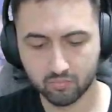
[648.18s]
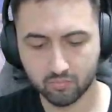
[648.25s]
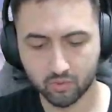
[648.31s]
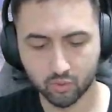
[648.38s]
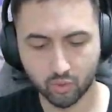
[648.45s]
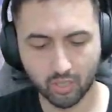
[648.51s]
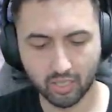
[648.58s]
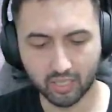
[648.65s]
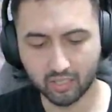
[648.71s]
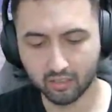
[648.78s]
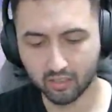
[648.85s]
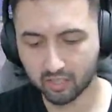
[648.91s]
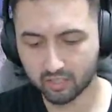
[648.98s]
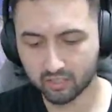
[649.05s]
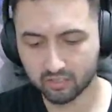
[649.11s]
So again, I
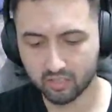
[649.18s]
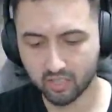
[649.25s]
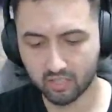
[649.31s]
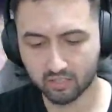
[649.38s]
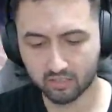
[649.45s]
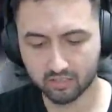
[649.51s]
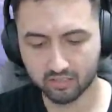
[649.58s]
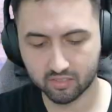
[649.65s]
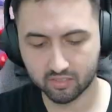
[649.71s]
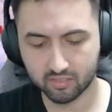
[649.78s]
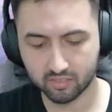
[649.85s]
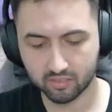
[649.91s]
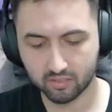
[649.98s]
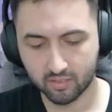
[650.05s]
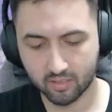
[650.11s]
think it's just
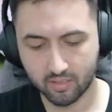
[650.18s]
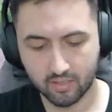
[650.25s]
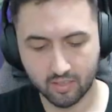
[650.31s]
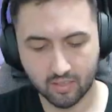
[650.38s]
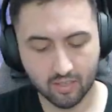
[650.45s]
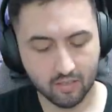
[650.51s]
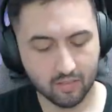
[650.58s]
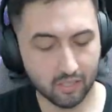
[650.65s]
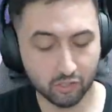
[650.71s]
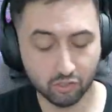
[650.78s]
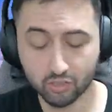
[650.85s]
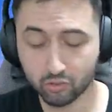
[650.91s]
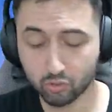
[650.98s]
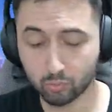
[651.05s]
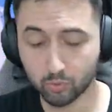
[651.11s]
that you
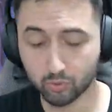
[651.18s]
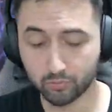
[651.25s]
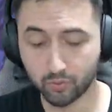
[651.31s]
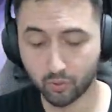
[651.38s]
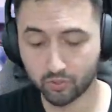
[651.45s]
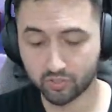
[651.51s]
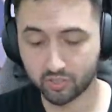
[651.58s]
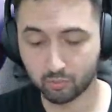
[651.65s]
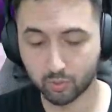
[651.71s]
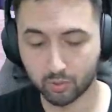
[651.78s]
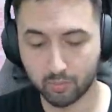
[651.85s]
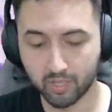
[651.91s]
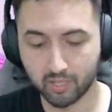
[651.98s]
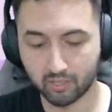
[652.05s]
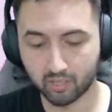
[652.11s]
need to brute force it with
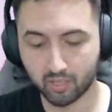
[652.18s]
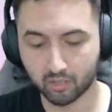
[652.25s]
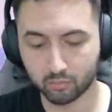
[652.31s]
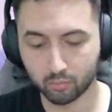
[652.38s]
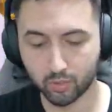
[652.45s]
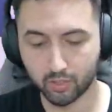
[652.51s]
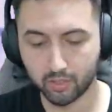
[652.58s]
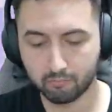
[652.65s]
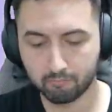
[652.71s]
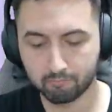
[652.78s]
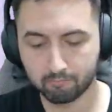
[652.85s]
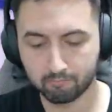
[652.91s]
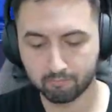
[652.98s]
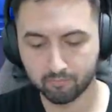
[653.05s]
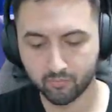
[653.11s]
better hardware.
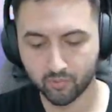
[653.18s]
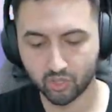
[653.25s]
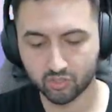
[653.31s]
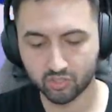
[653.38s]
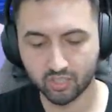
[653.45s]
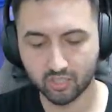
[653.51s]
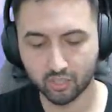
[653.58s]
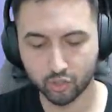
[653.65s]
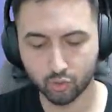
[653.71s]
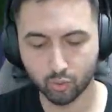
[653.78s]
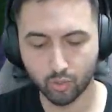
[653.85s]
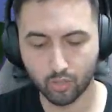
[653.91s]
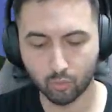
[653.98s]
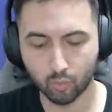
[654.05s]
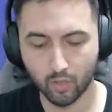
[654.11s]
Not entirely
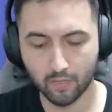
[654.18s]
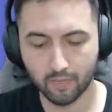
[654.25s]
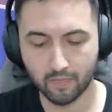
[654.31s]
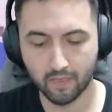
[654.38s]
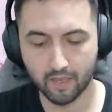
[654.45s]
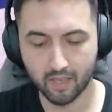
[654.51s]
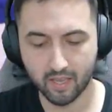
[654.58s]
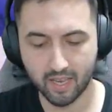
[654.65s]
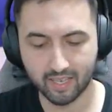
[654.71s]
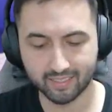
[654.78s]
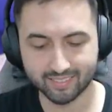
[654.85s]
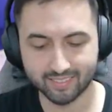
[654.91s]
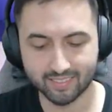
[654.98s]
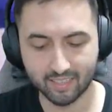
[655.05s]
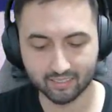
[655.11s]
sure what the
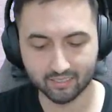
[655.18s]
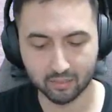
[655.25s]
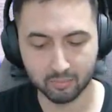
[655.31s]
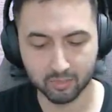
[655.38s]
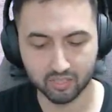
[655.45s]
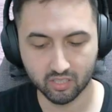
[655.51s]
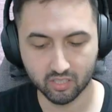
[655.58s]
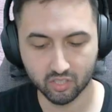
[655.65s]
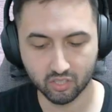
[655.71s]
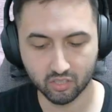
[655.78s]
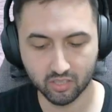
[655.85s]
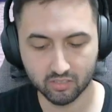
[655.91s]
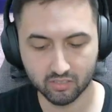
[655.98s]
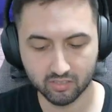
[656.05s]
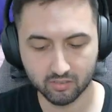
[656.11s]
exact limitation
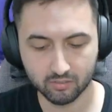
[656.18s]
is.